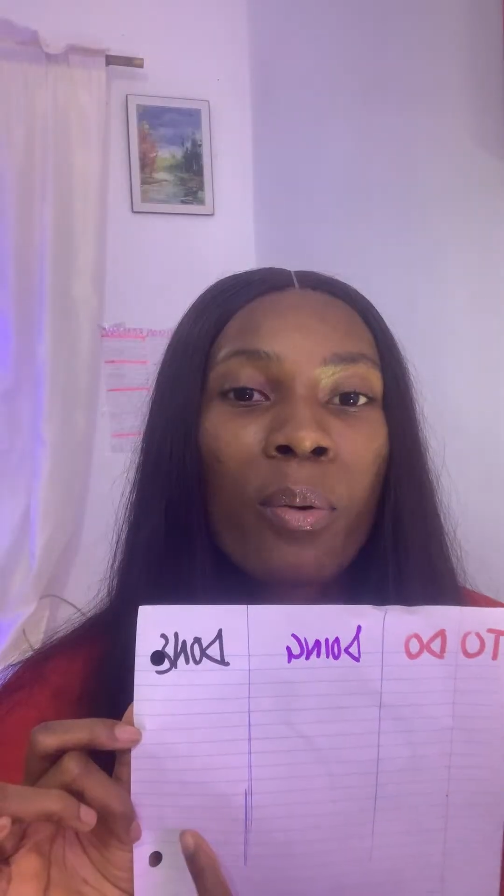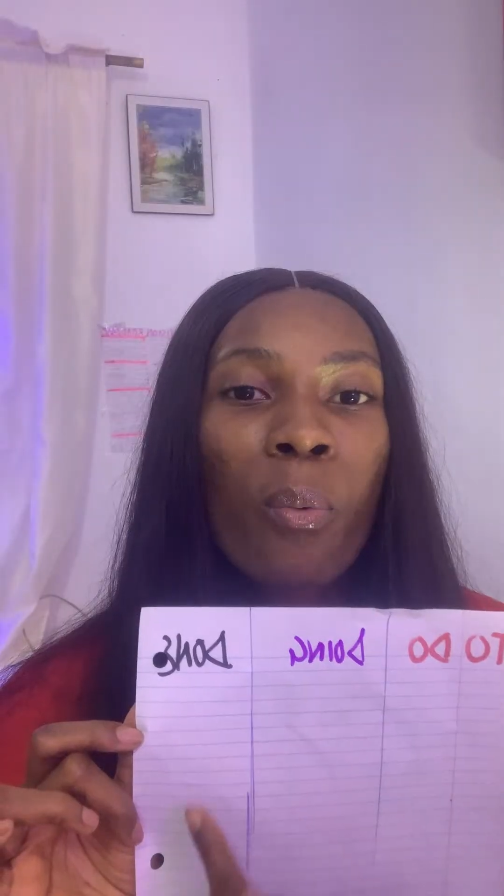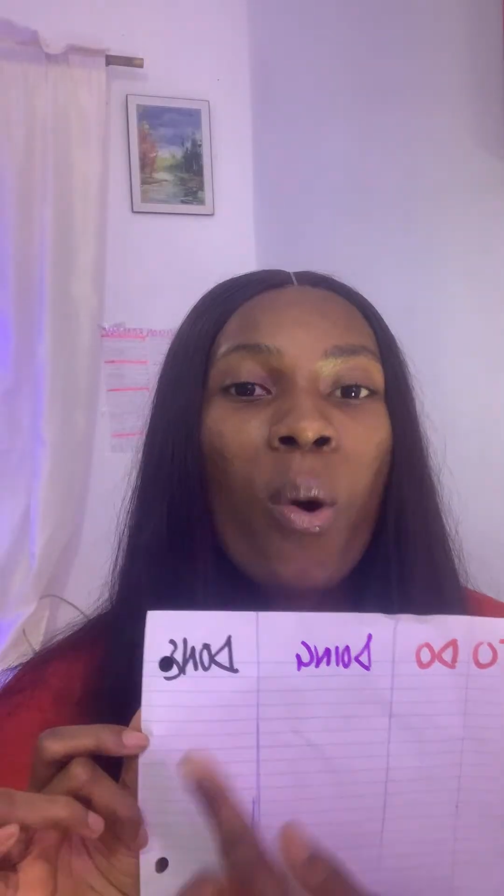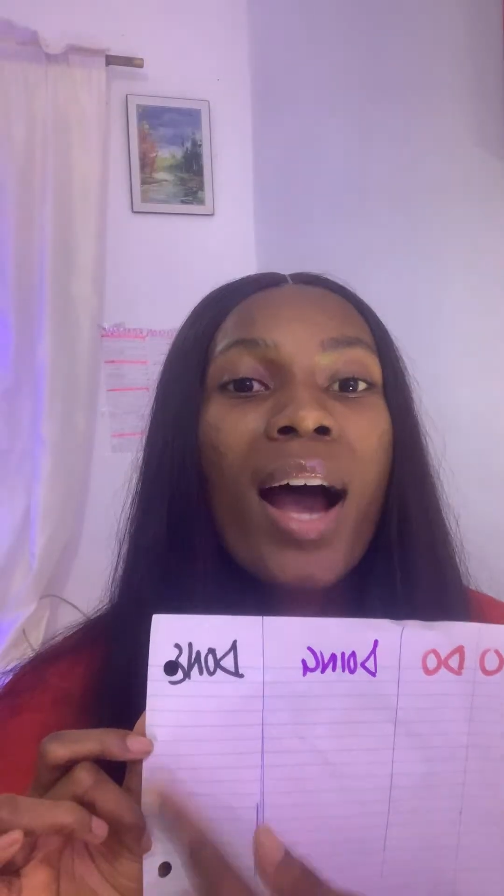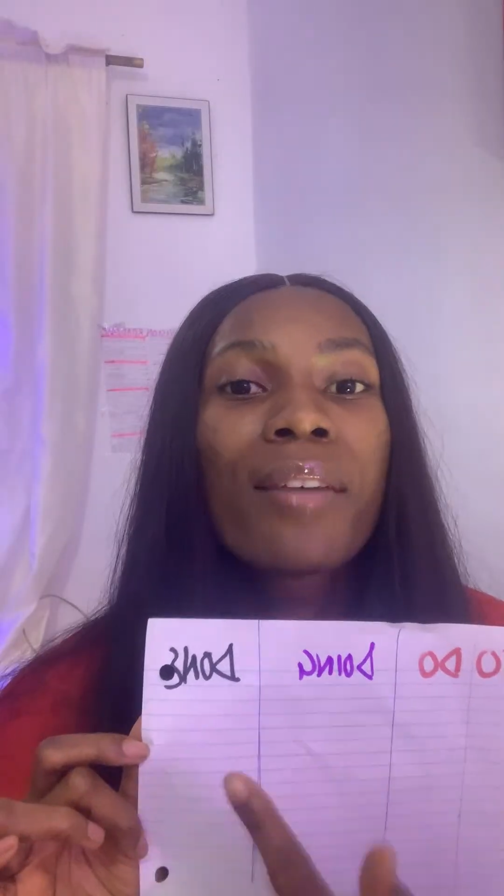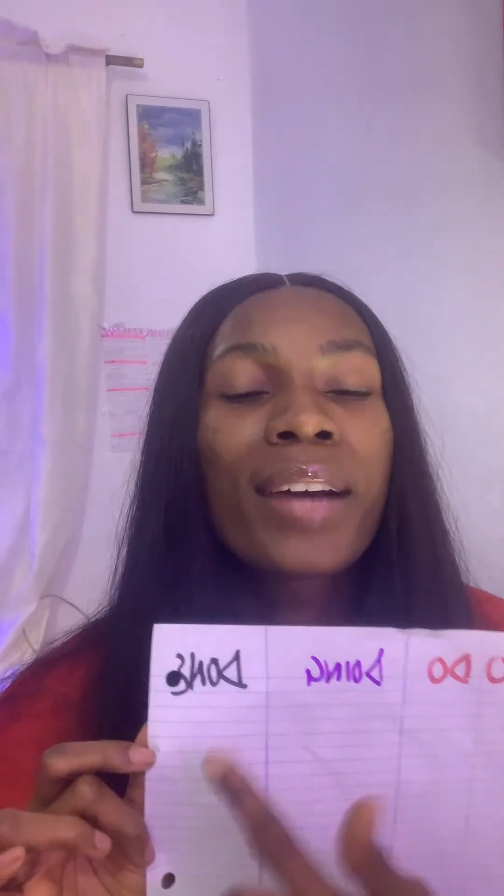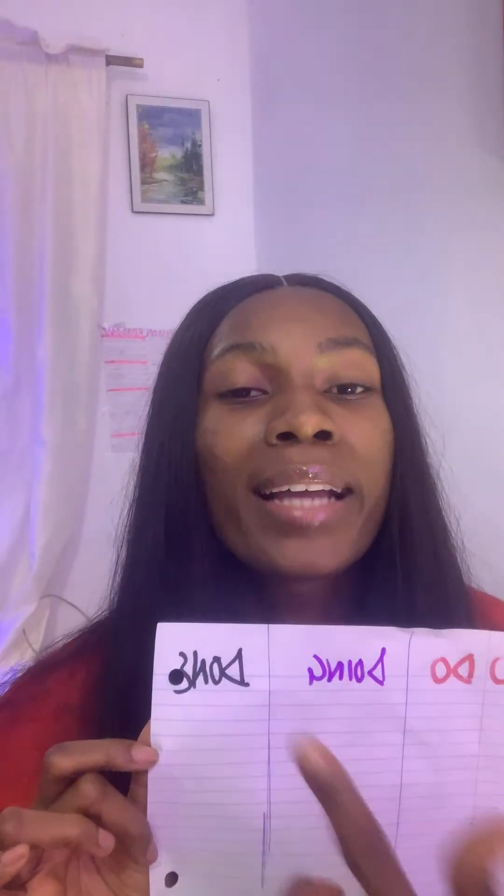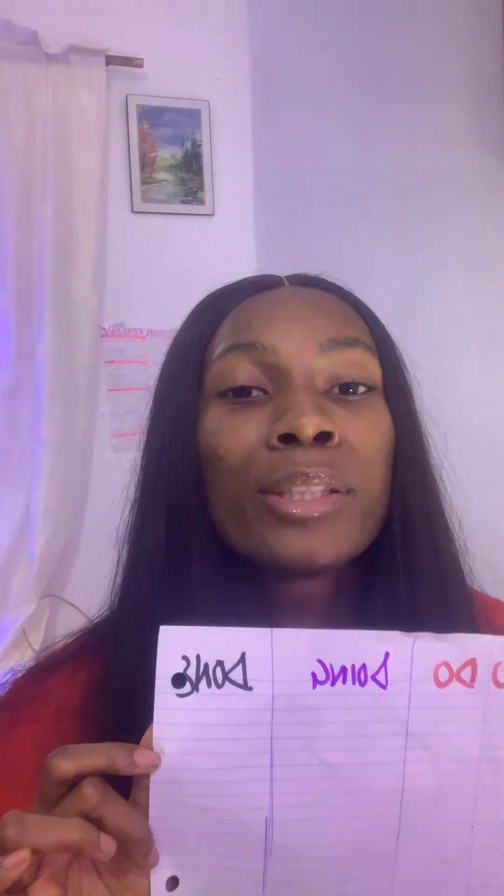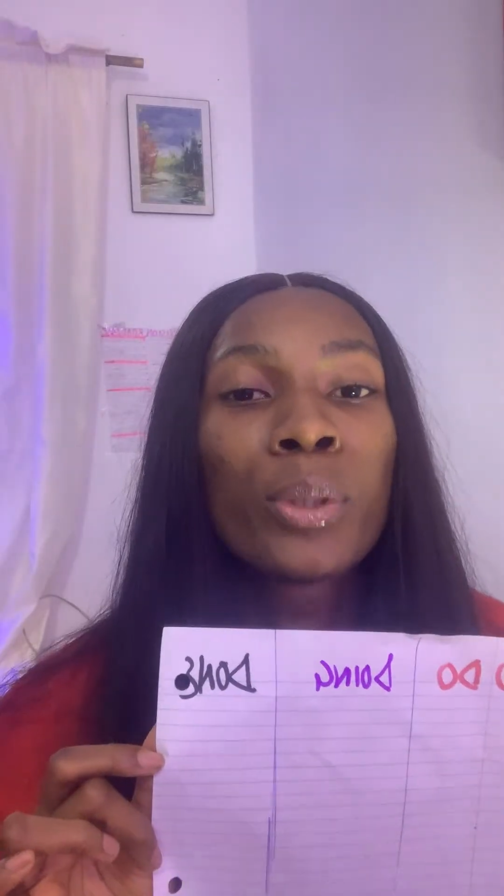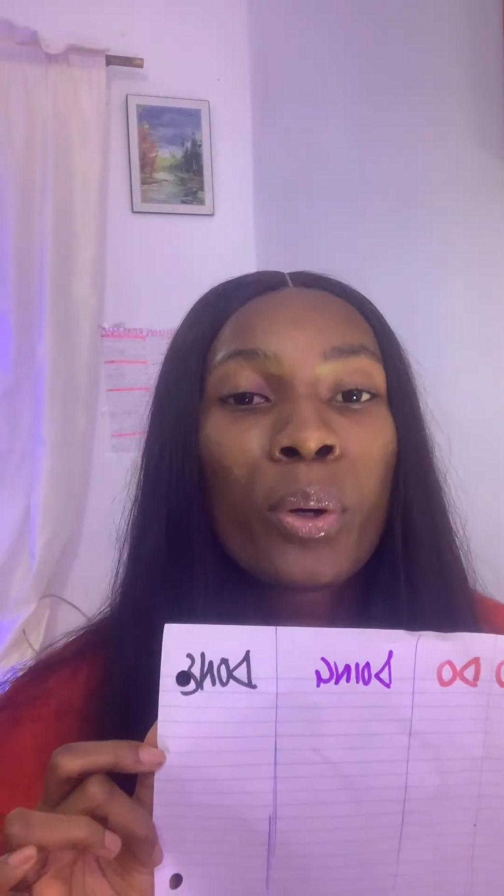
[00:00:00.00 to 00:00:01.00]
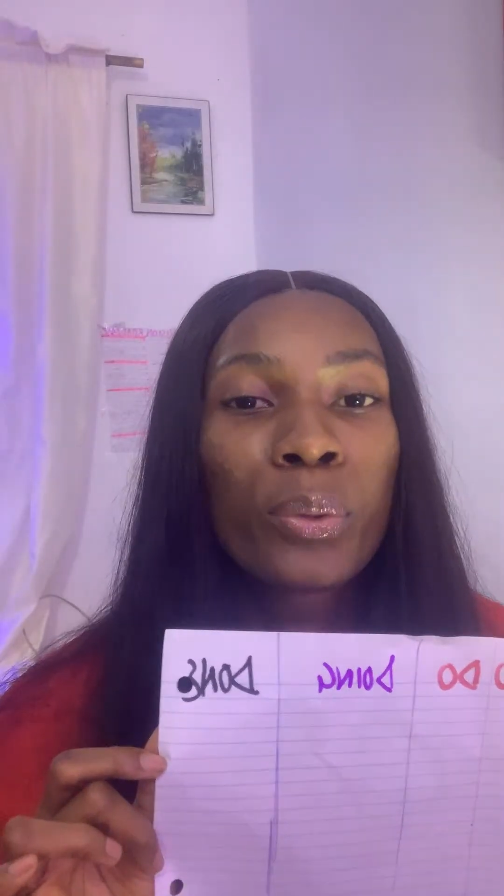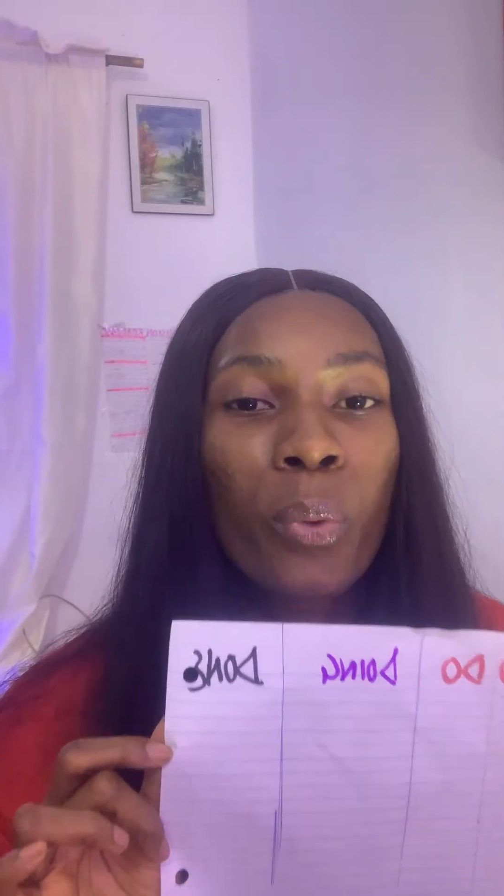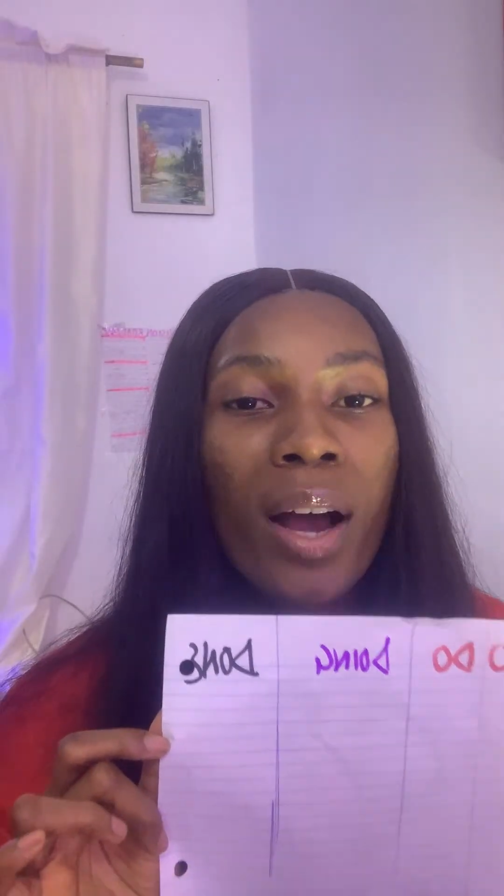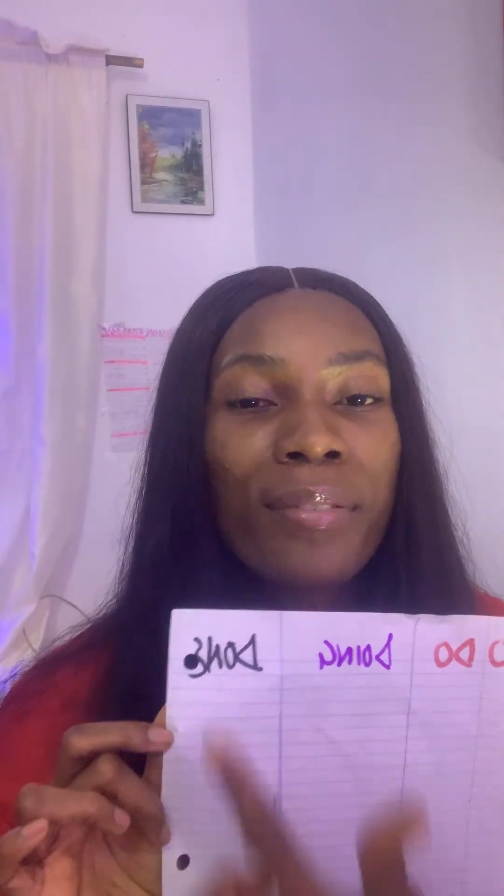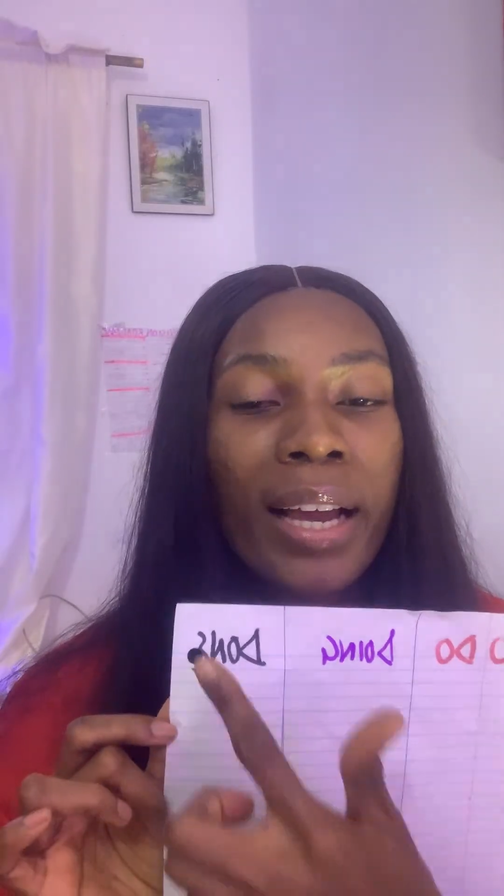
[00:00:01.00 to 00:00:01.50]
what have I done?
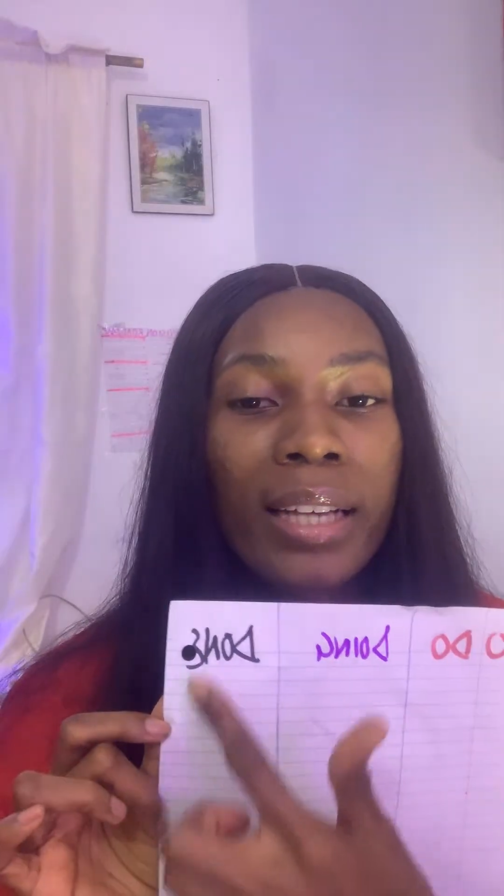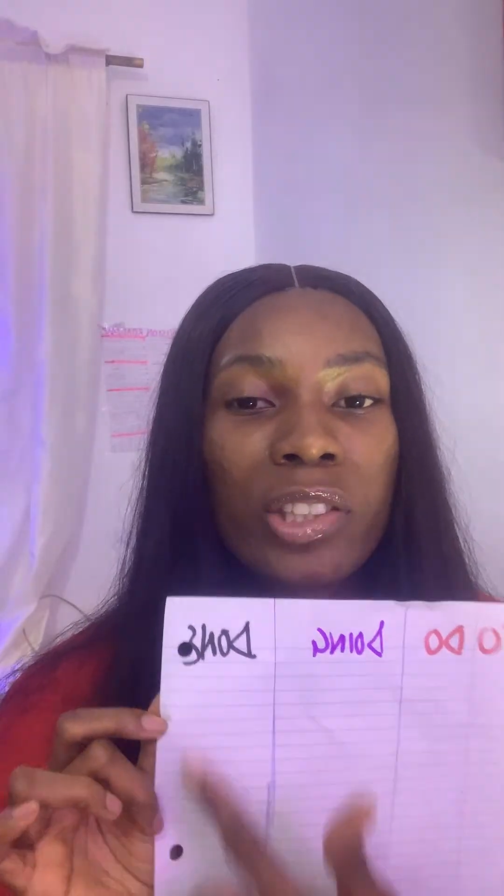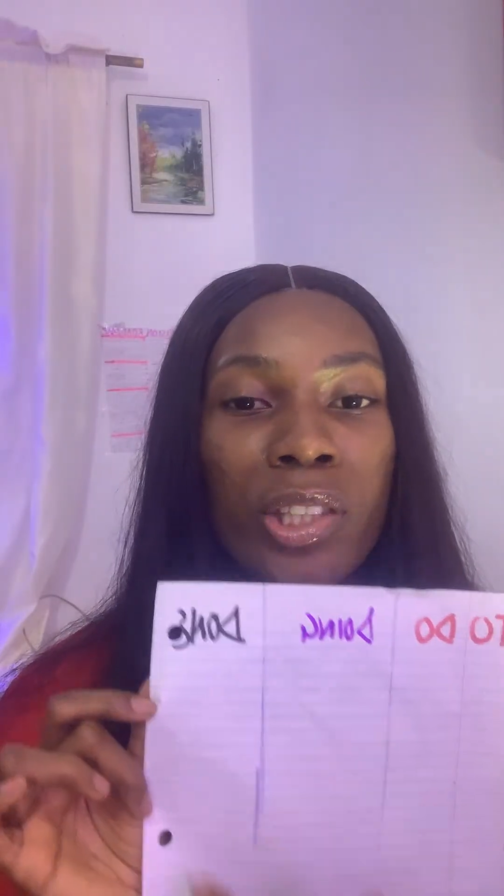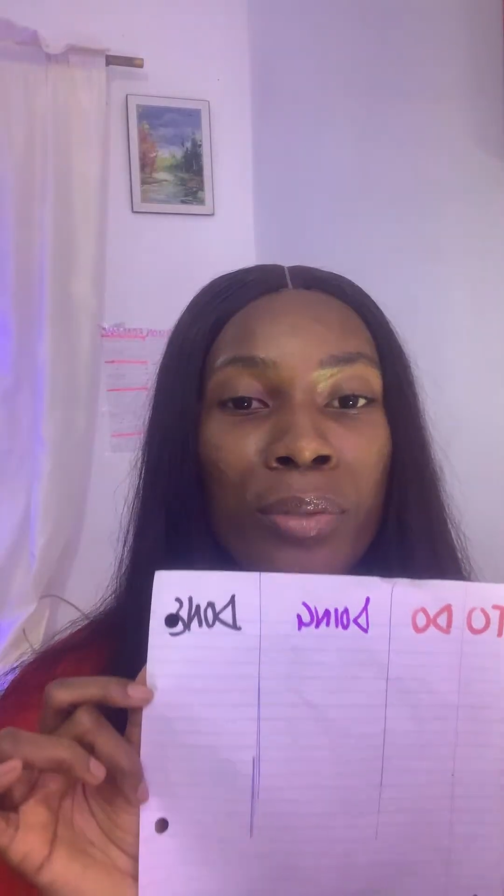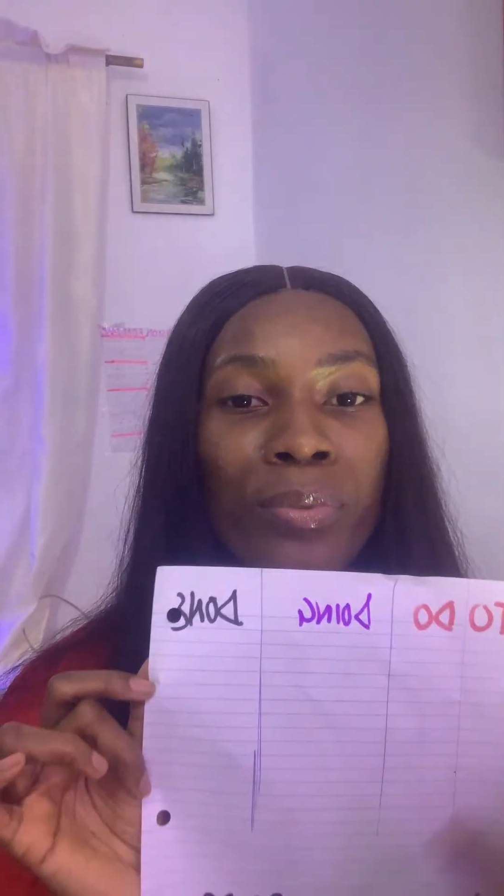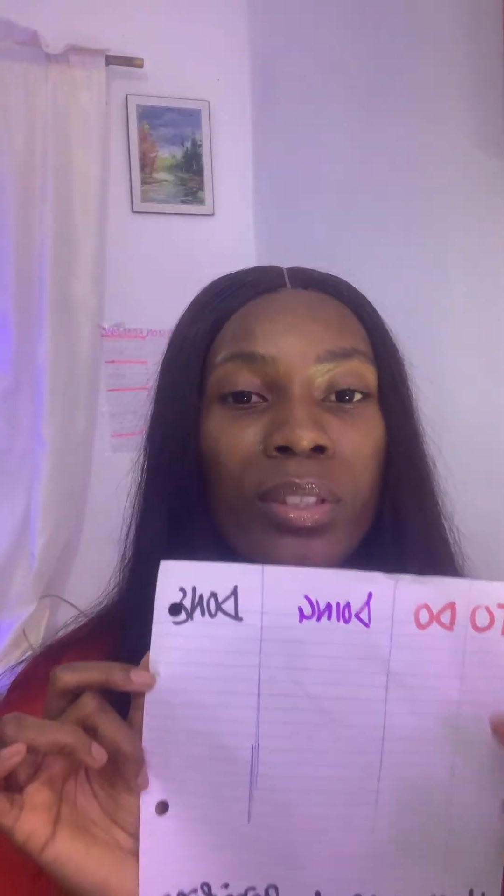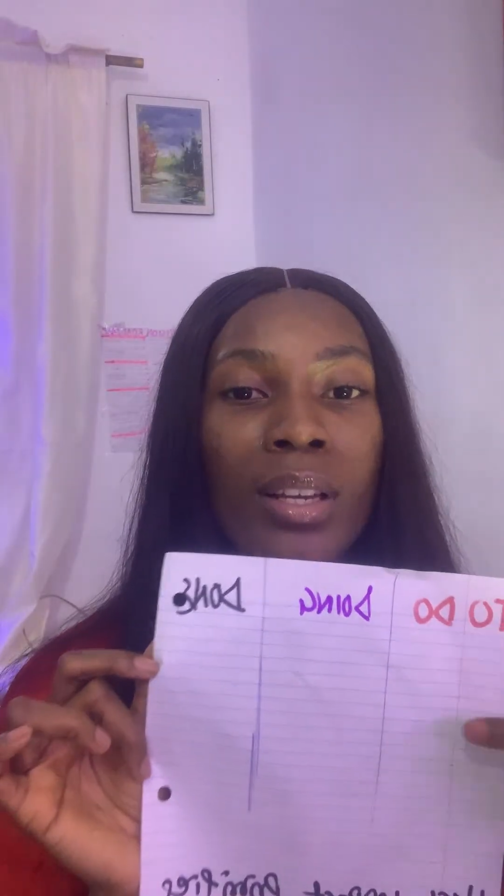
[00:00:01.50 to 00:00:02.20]
What have I achieved?